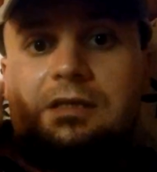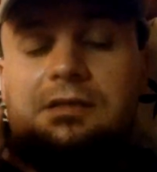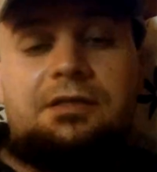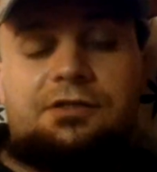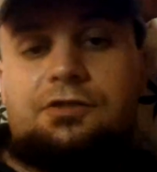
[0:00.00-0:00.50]

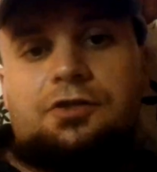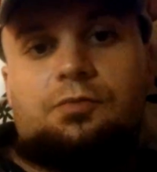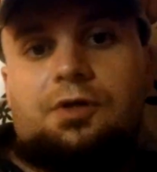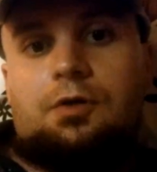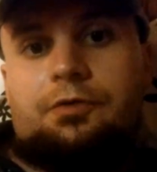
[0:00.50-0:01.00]
this is just
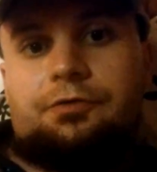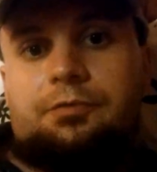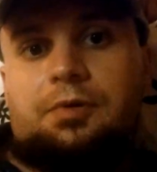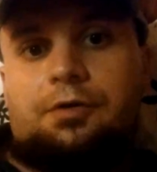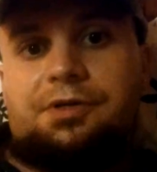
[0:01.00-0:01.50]
what all
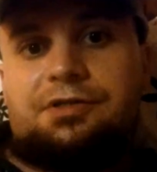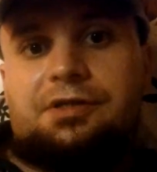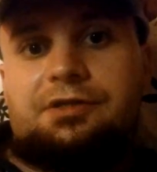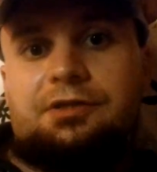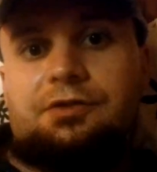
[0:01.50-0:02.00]
third parties
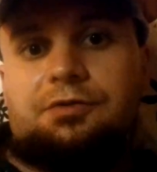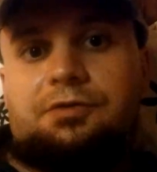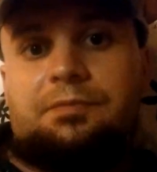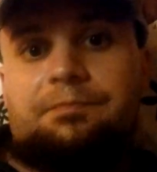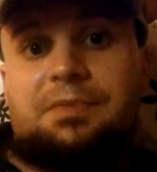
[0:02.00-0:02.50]
need to
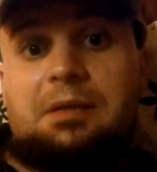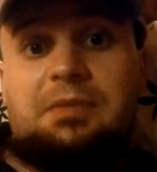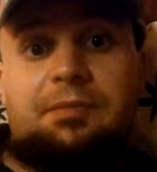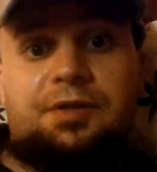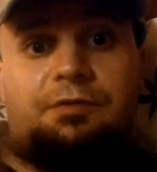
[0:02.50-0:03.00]
do.
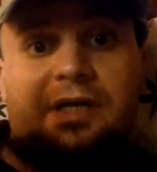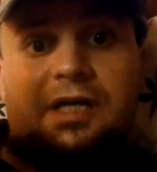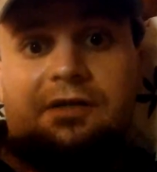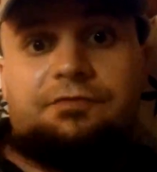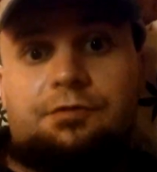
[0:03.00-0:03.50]
Maybe you could
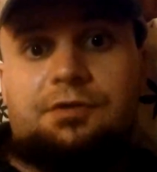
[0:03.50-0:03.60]
add a few